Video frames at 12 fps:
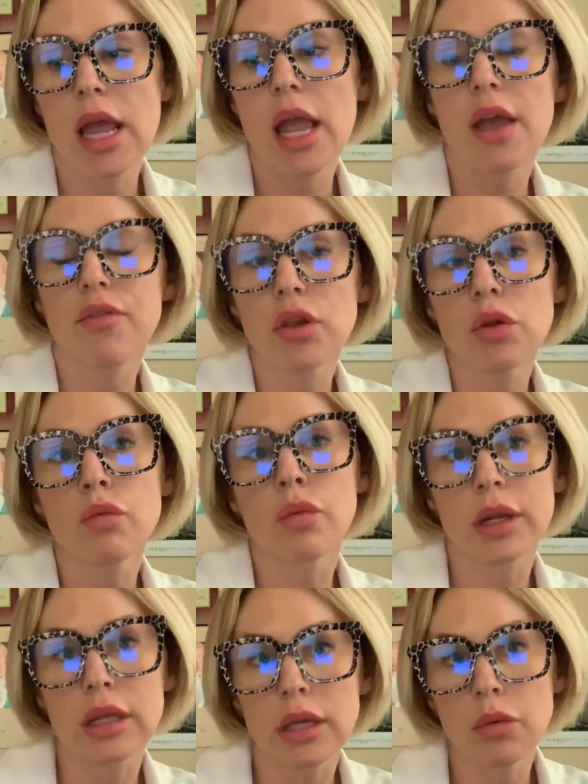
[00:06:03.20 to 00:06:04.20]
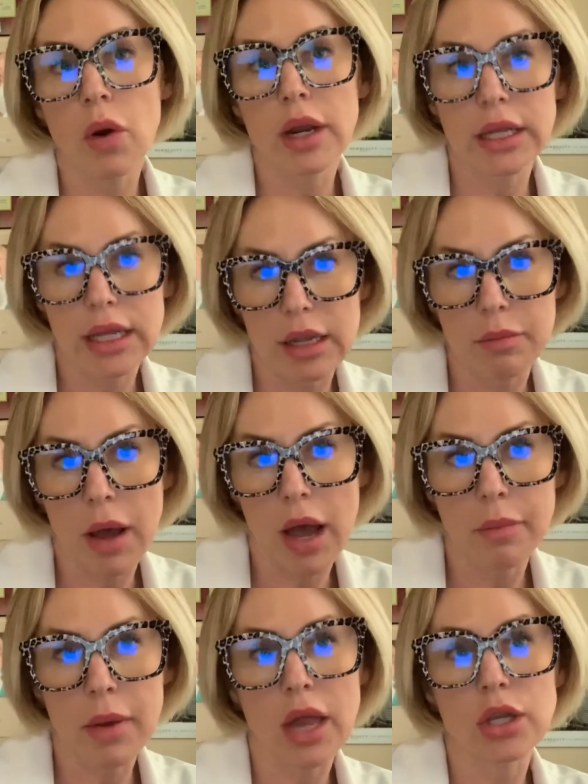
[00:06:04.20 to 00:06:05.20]
if you really want to keep
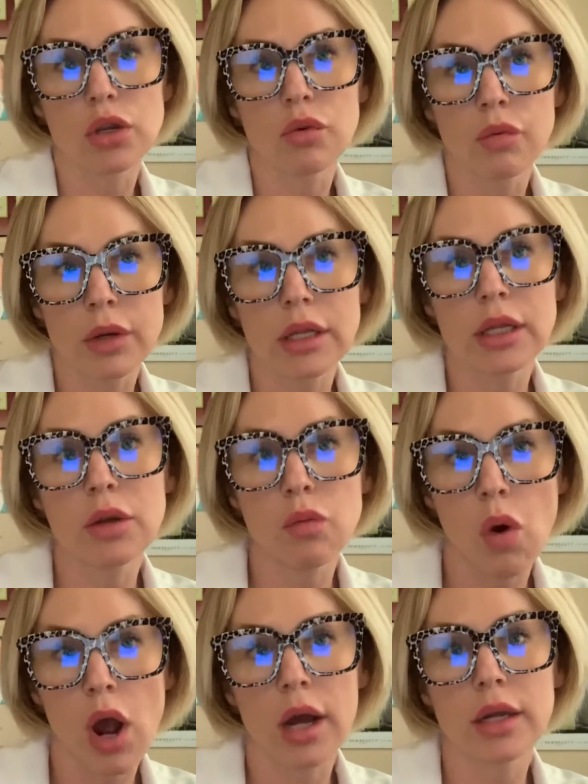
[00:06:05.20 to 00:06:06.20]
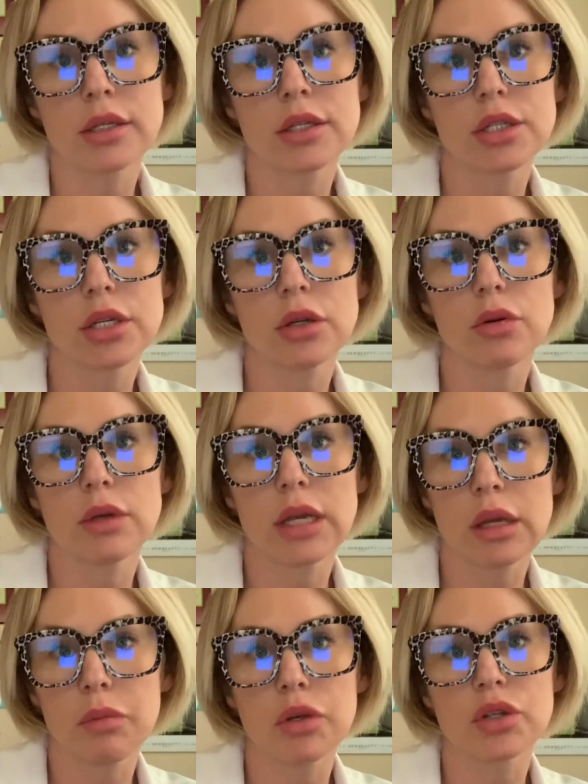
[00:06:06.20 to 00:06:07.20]
up and you really want to
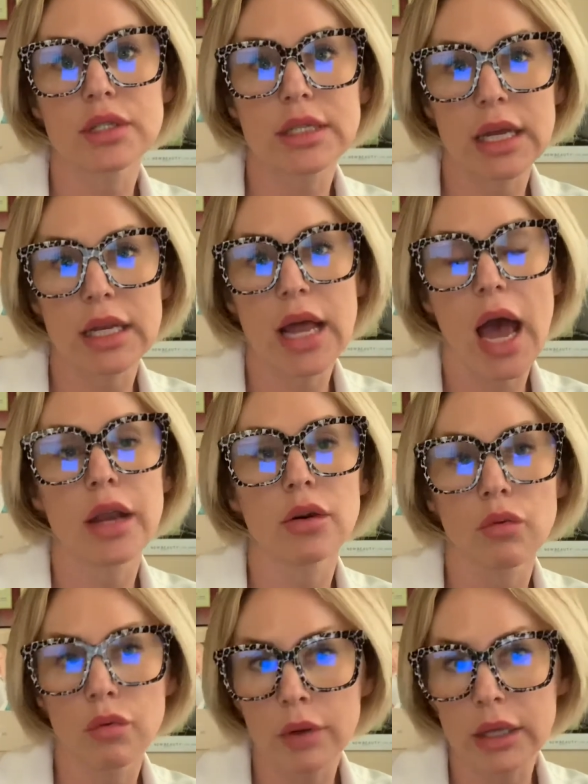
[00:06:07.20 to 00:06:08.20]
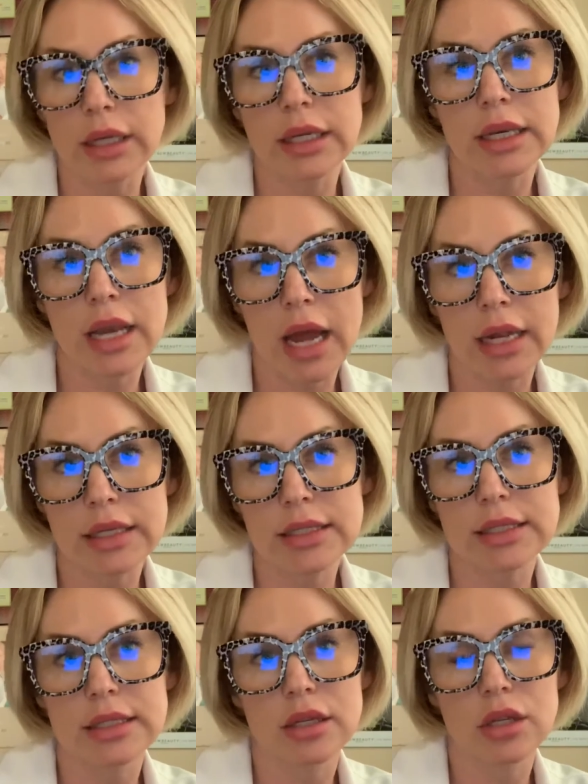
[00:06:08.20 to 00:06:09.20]
keep your skin at a really
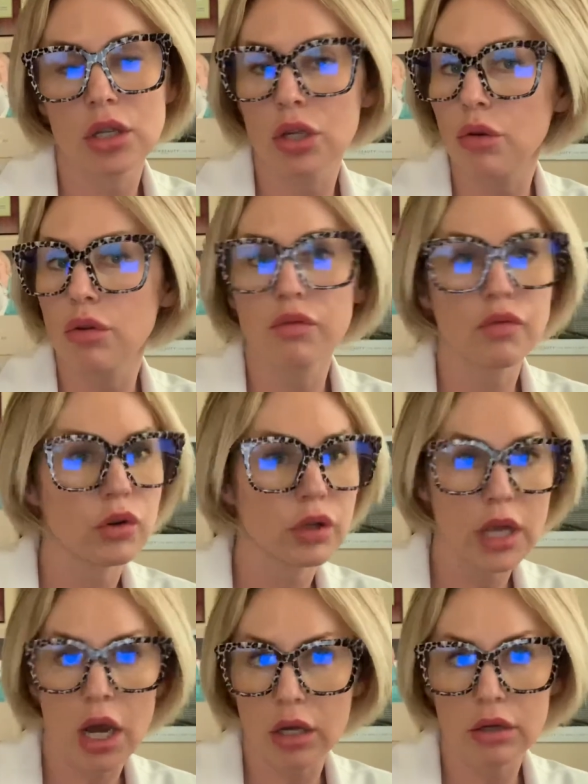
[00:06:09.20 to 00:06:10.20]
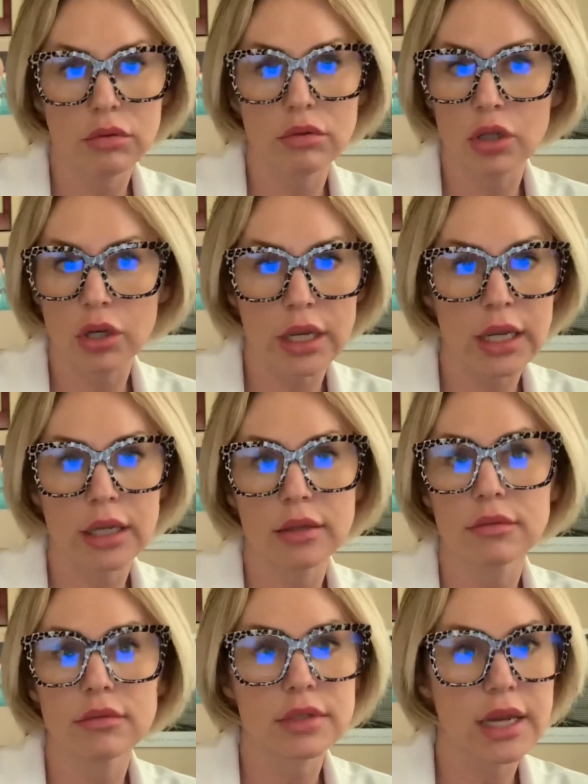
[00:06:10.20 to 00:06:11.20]
nice, youthful, young
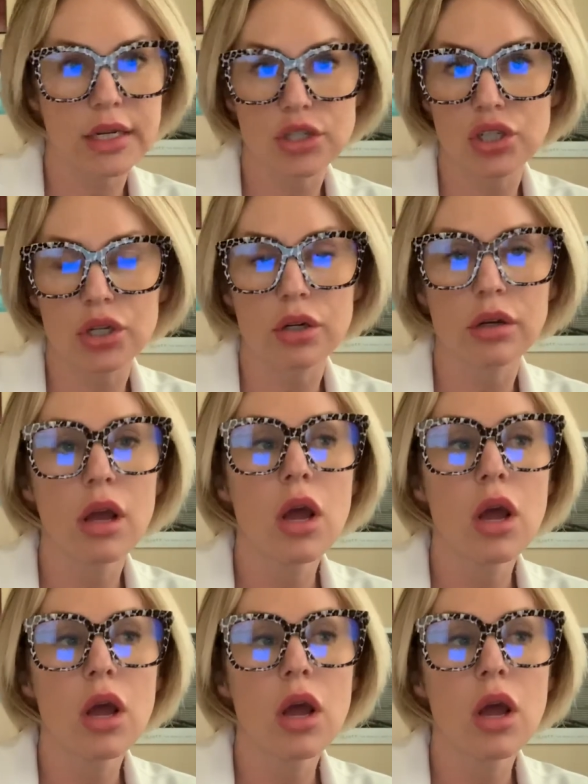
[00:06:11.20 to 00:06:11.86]
looking, textured